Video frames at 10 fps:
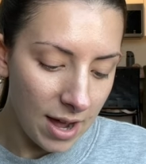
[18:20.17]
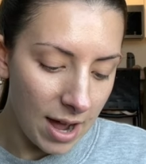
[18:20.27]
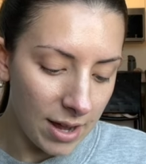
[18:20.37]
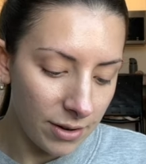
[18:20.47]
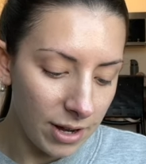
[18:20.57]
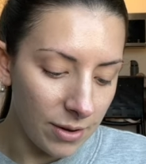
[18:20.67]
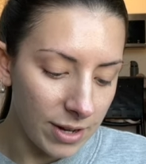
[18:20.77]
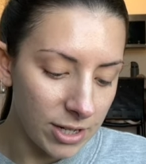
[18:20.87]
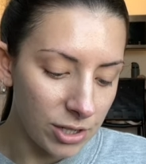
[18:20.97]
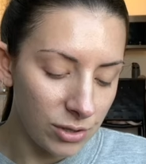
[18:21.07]
I don't know.
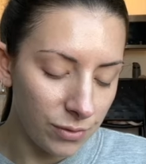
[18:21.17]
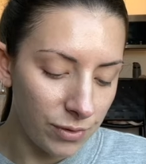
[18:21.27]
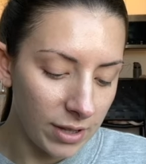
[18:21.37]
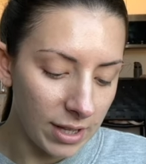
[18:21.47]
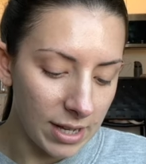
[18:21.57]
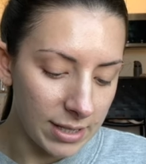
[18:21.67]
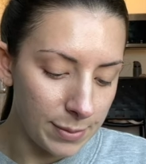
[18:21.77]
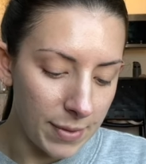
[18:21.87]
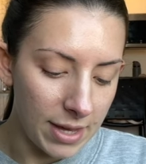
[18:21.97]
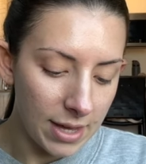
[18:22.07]
I just don't feel like that's
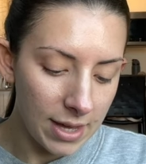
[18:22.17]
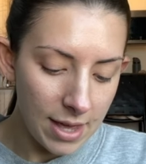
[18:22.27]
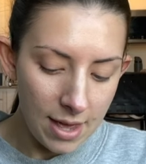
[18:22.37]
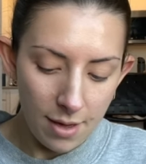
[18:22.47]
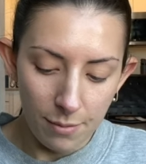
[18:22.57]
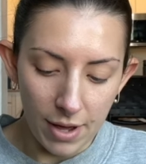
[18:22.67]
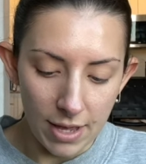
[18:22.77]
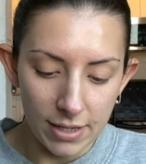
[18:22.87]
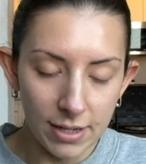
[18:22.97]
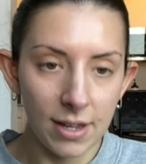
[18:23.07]
me.
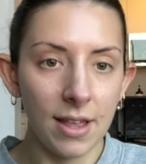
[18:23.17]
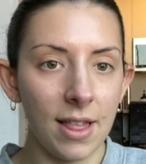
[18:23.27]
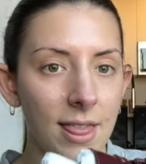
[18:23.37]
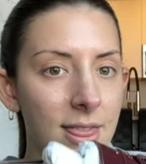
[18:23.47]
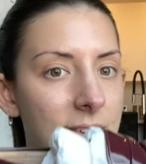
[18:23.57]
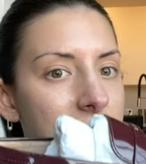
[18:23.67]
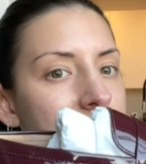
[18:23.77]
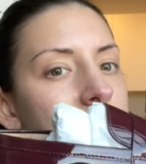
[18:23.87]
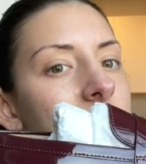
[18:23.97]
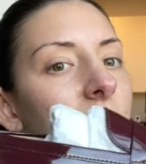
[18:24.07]
But
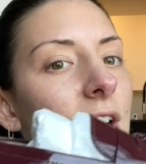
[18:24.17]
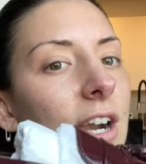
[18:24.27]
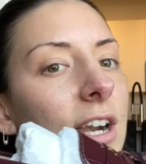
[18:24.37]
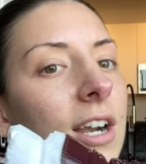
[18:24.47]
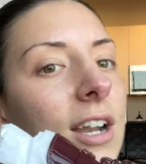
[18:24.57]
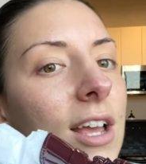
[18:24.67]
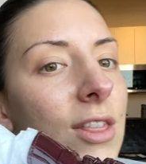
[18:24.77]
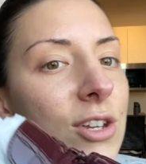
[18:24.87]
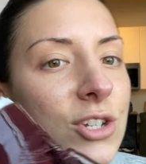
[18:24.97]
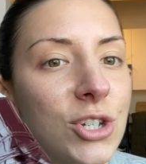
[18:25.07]
these are
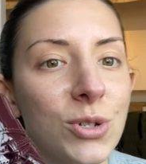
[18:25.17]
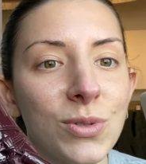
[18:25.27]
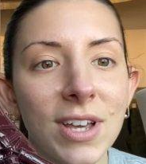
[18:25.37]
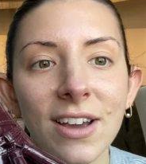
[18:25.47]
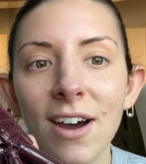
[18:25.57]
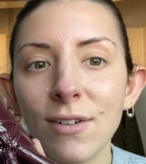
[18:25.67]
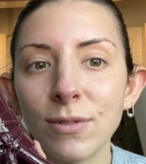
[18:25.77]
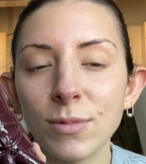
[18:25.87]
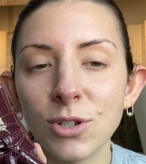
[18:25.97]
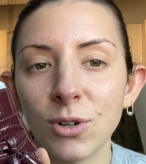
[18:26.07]
the shoes I got
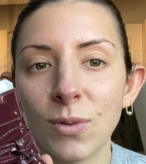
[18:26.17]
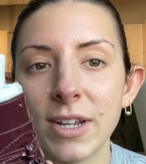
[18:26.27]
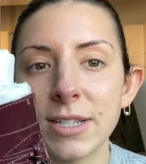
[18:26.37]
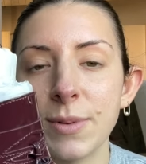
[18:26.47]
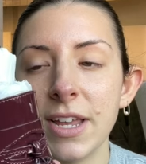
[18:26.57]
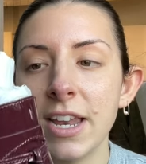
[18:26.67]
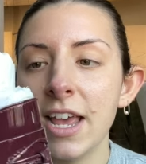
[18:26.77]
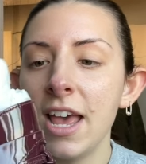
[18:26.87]
from Stuart Weitzman.